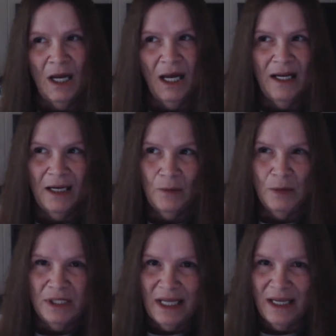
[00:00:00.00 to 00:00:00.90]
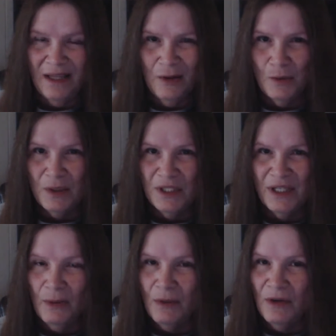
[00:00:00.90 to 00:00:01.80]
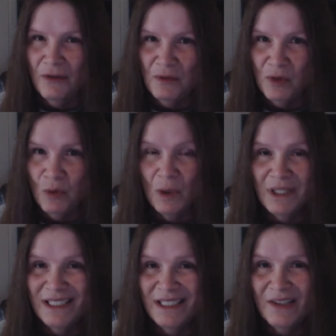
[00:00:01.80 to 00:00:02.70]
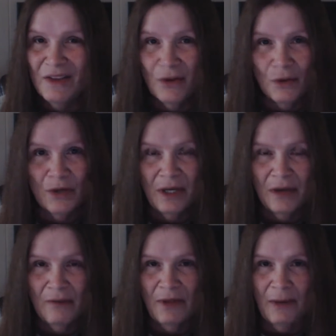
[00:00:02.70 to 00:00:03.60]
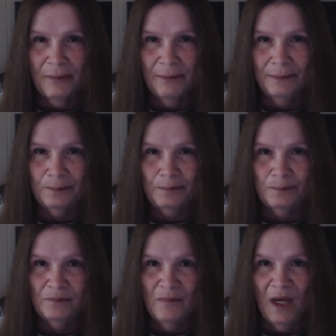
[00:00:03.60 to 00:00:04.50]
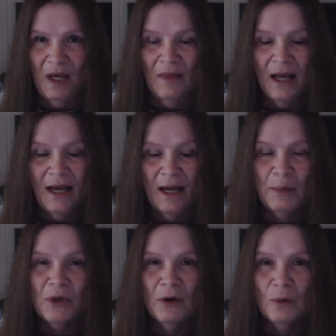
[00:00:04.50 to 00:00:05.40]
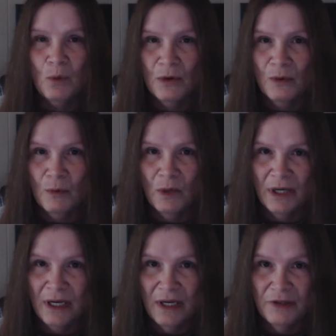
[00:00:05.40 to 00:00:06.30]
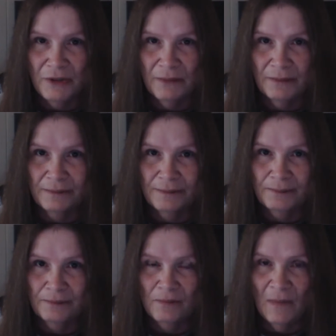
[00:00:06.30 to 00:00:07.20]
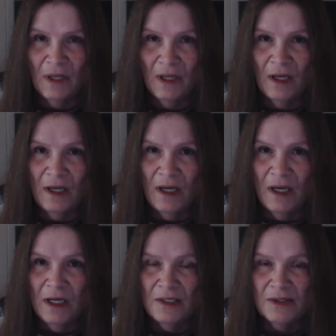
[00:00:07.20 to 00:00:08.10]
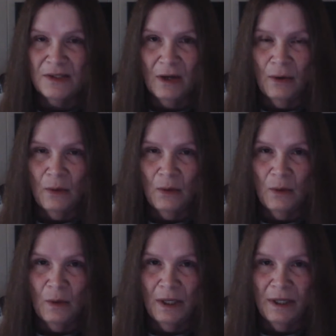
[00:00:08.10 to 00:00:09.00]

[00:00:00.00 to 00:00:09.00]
And I would say there was anywhere from 20 to 30 of them. And that happened on more than one occasion. So